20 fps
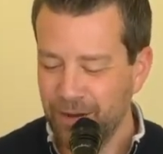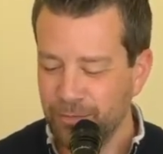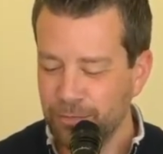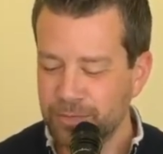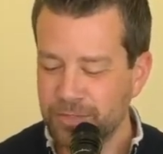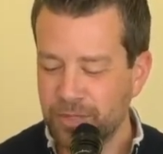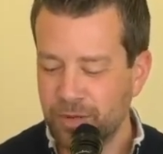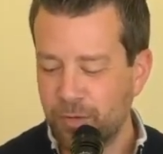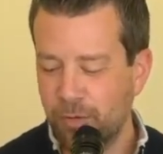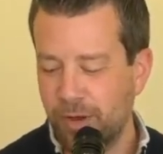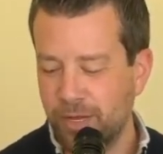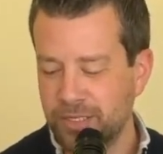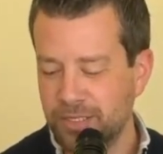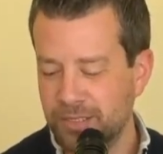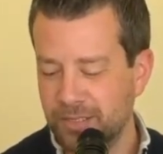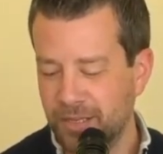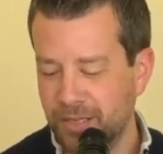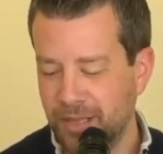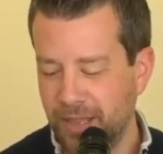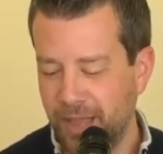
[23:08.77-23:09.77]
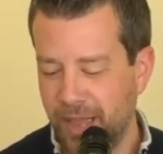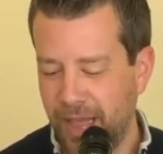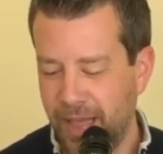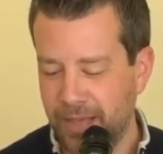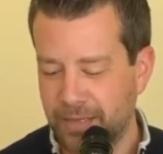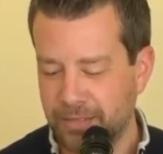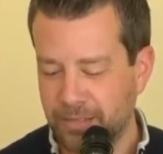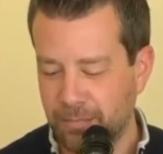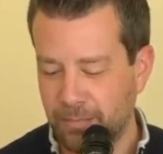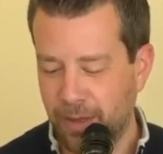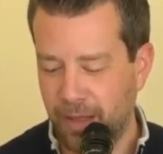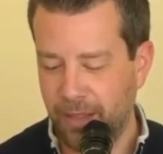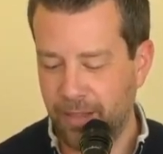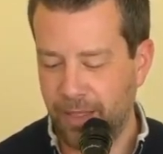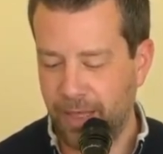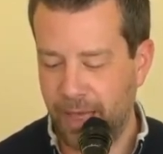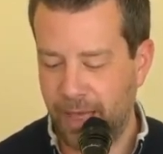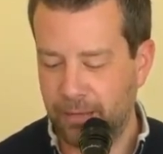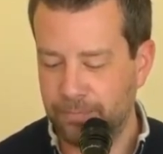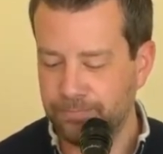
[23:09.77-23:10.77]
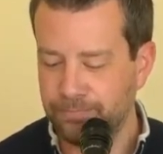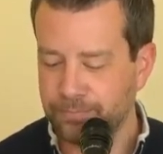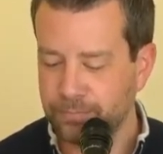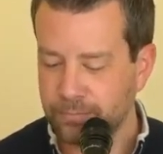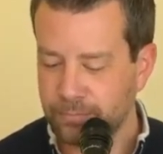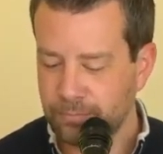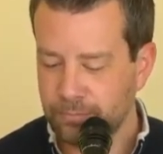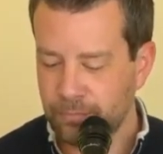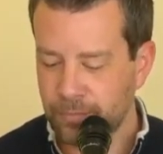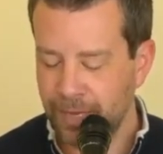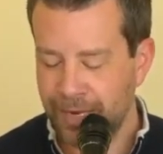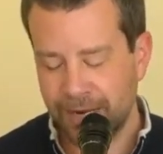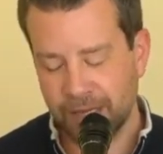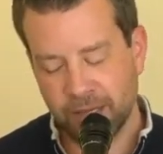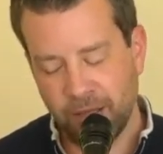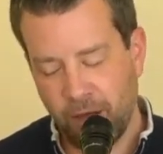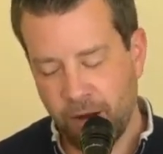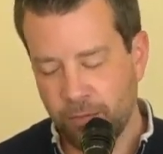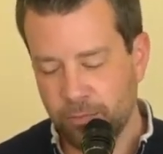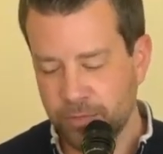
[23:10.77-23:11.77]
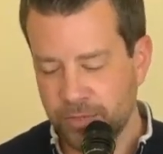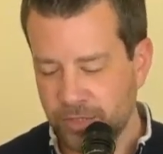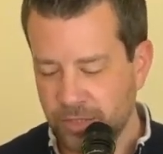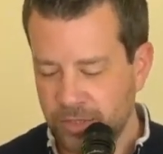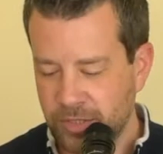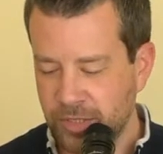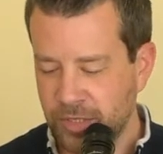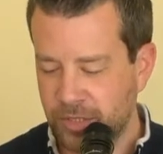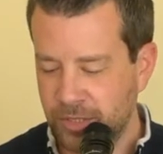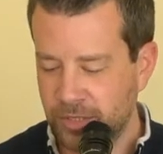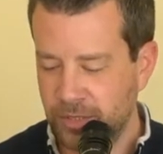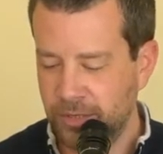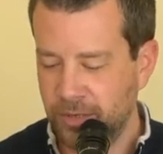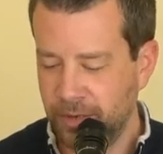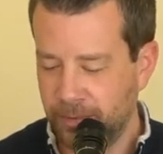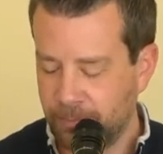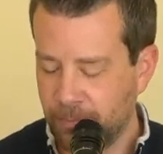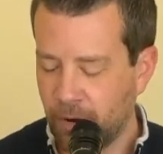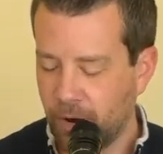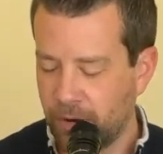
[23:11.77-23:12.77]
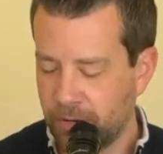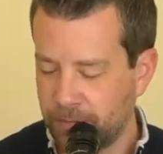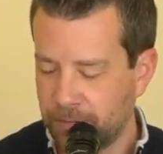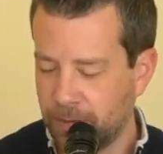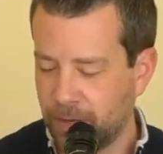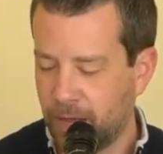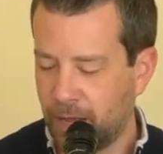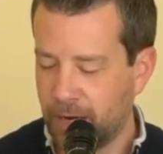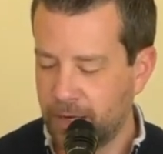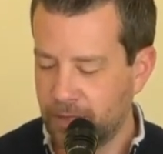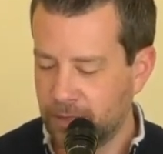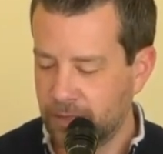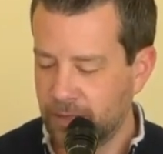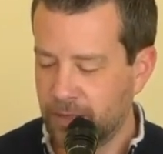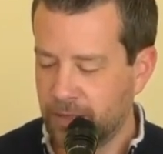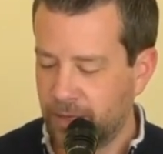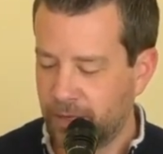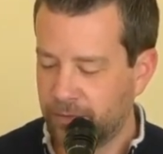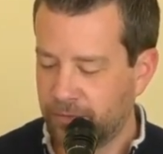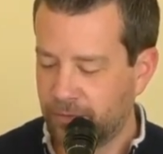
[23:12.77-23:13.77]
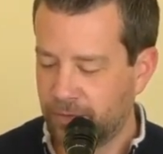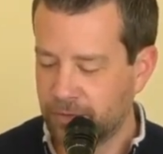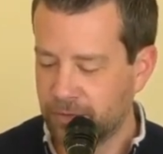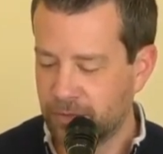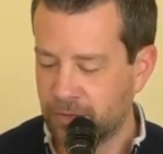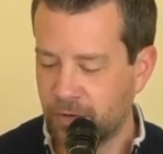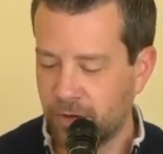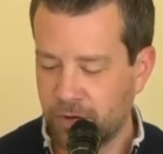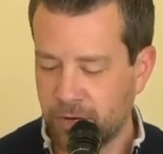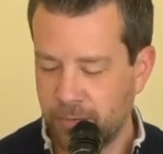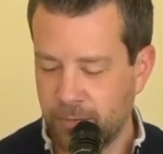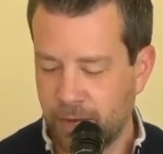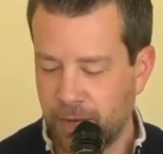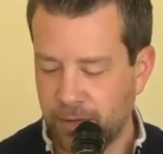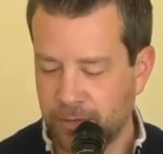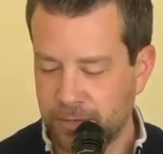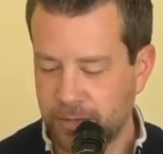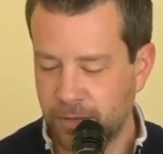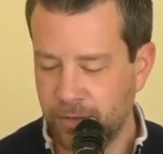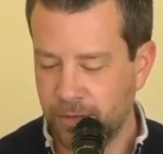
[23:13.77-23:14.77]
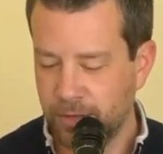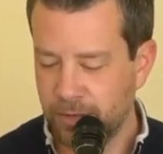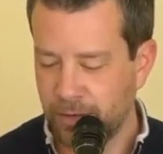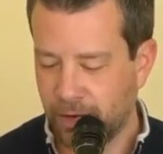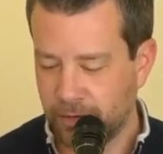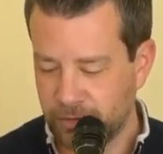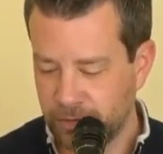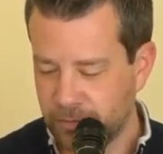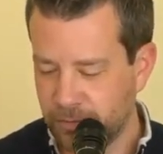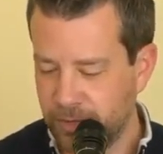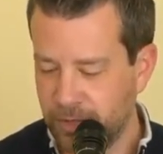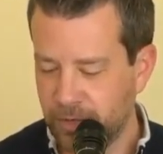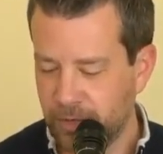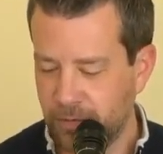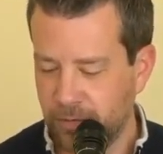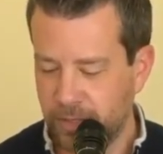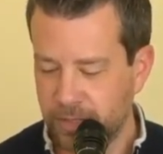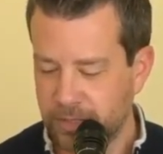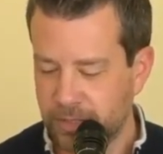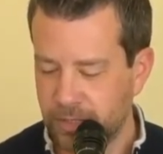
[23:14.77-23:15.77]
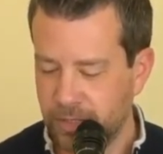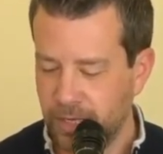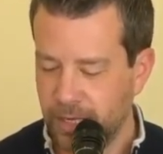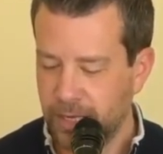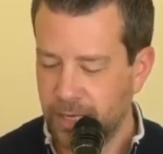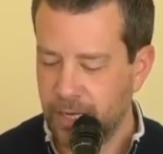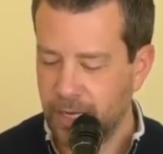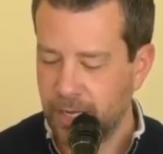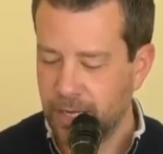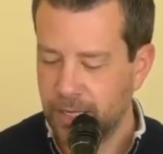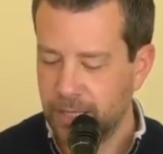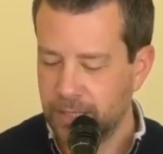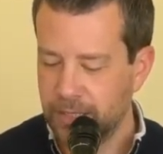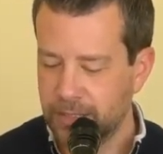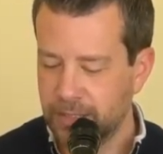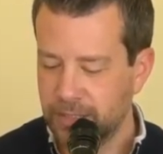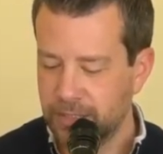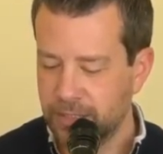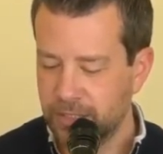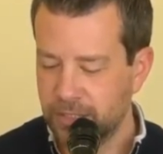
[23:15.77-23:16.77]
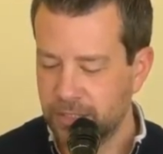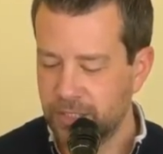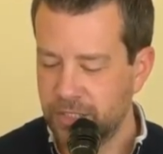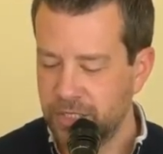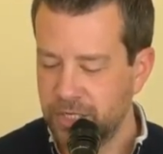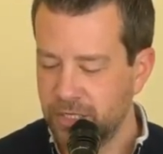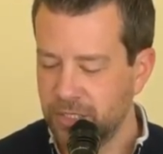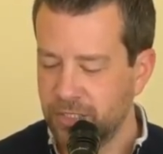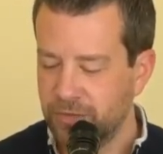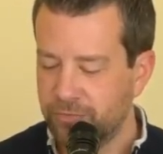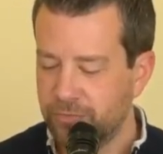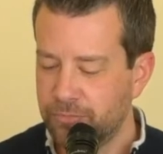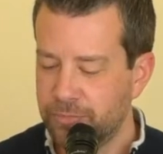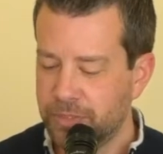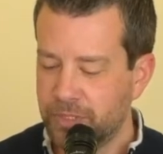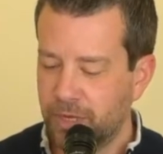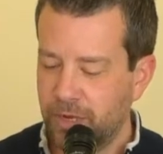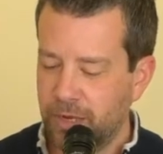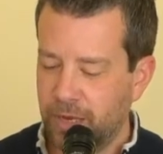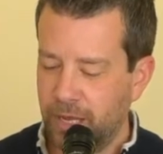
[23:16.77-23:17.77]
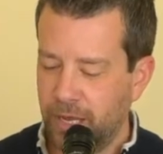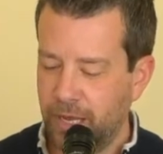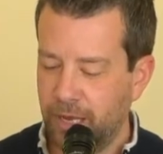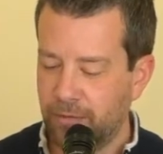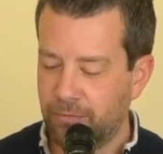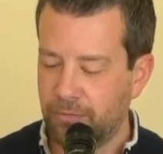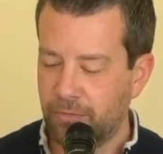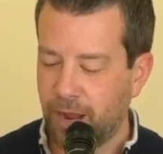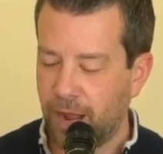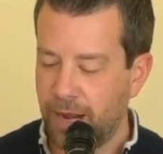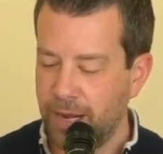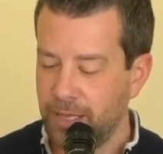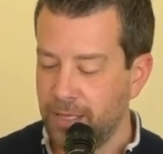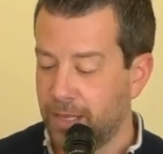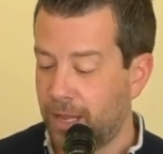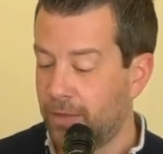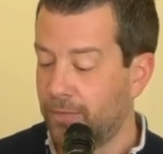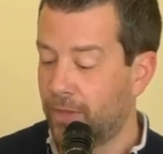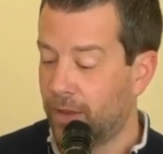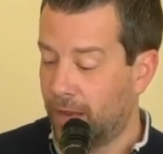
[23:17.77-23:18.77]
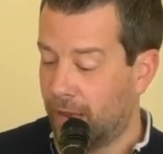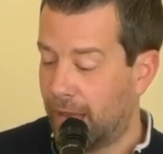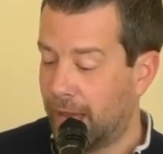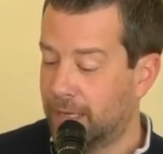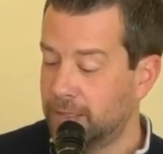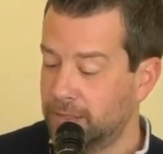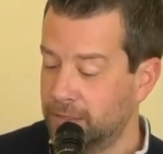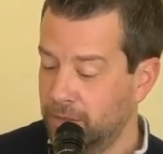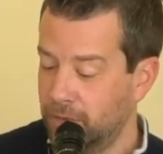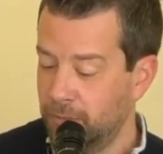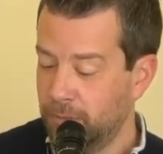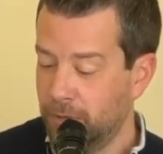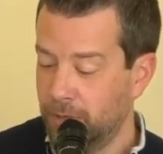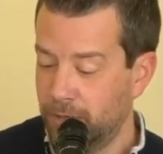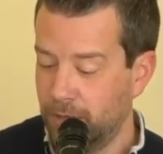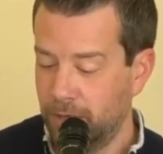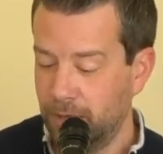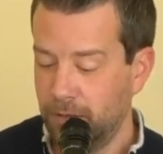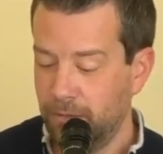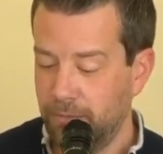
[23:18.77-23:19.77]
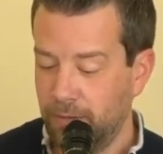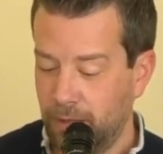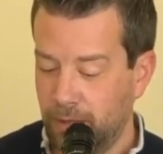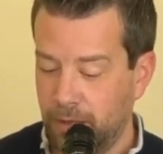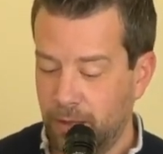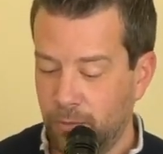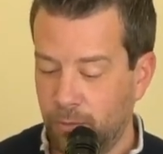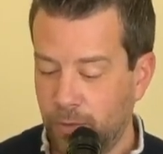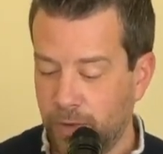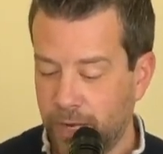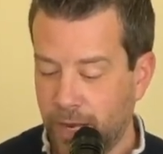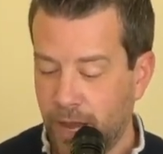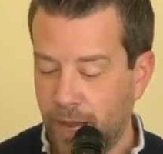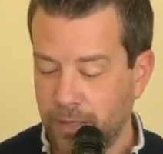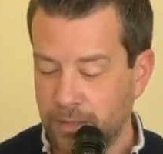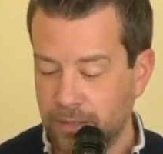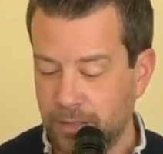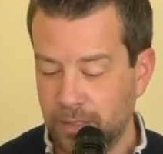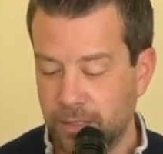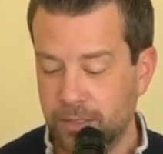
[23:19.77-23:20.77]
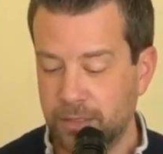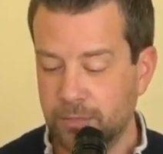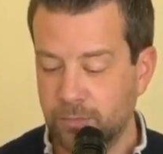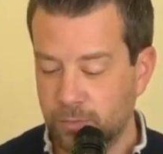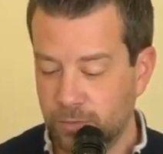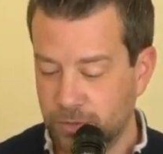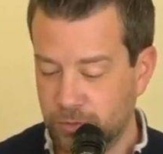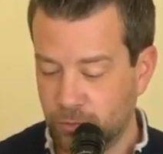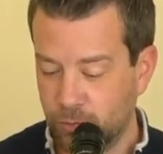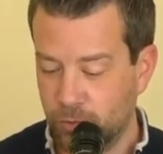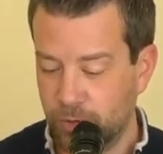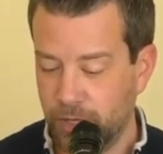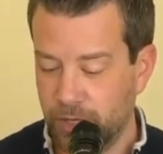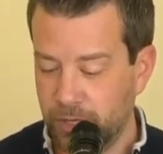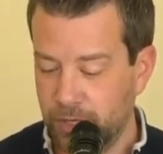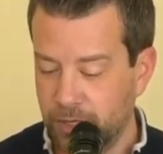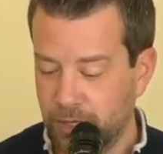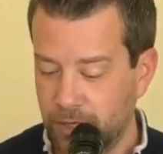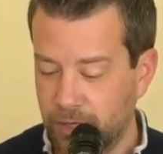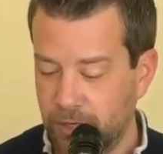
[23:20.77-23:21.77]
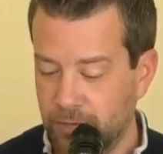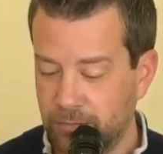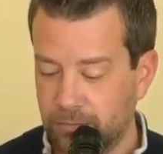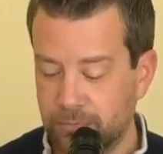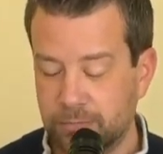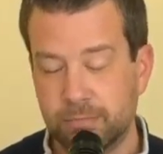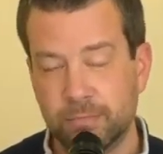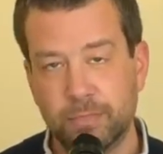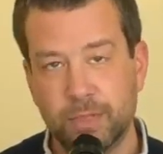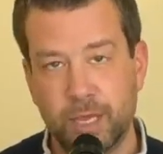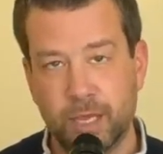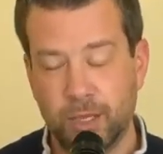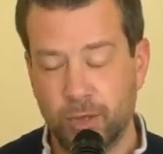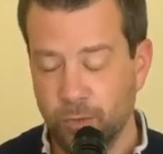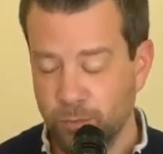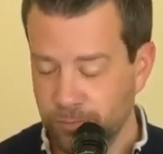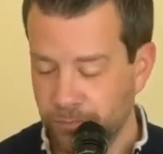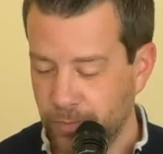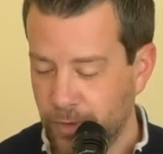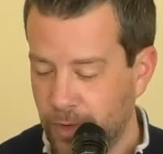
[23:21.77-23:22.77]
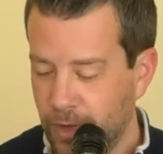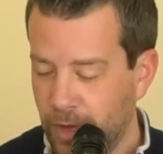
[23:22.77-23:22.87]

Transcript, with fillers: here was the question that they asked about that, and I thought it was such a good. It brought up a lot of good things for us to talk about. So here, I'll just read their question. It says the suggestion from Sunday of writing down the lies that you believe and then what God says was really good. Thank you